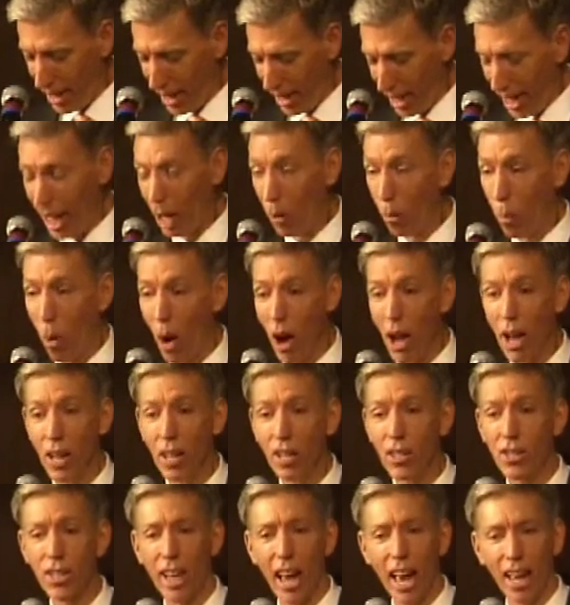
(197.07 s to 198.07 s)
he
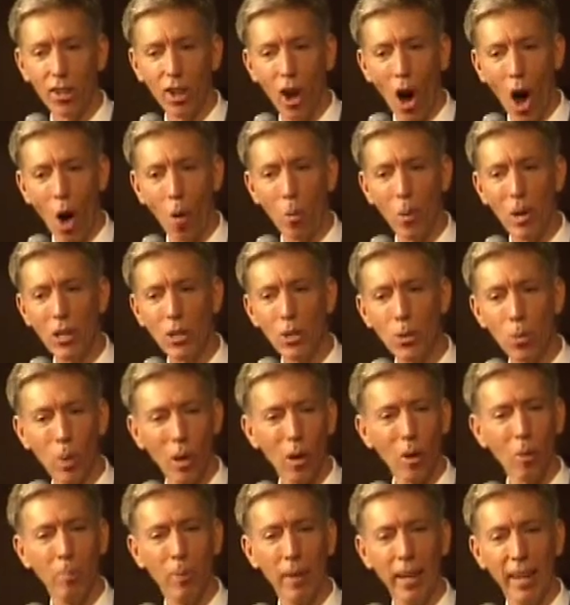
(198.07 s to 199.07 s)
was and always
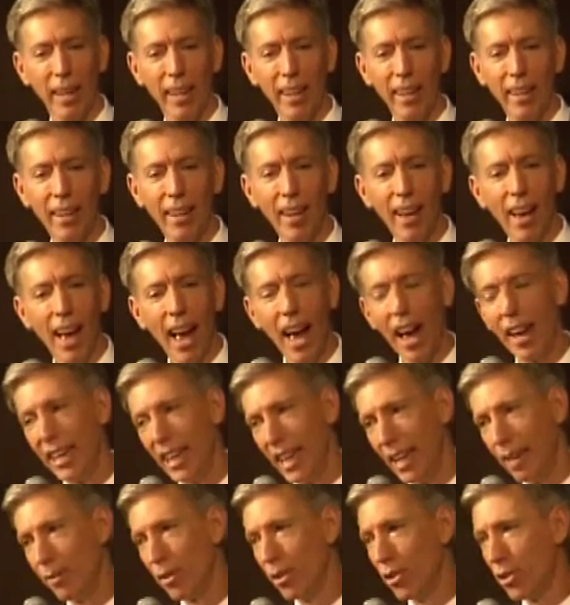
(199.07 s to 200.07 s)
will be an
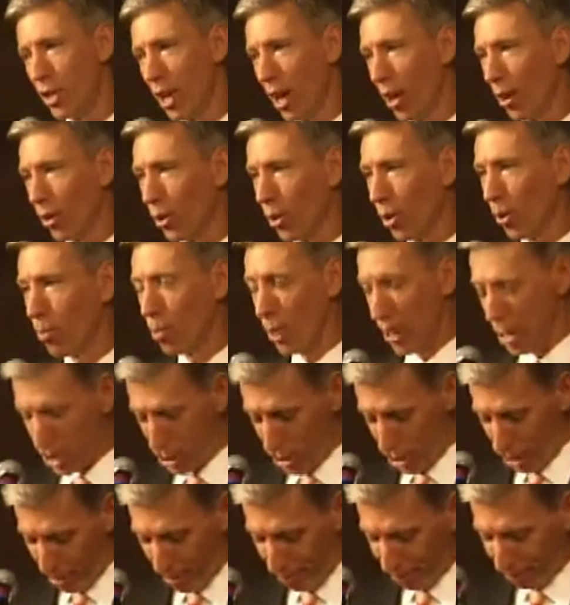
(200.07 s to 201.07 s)
evangelical
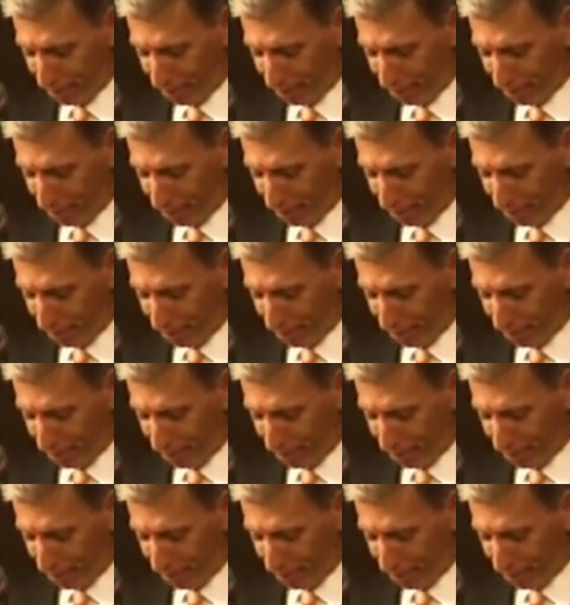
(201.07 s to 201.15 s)
preacher.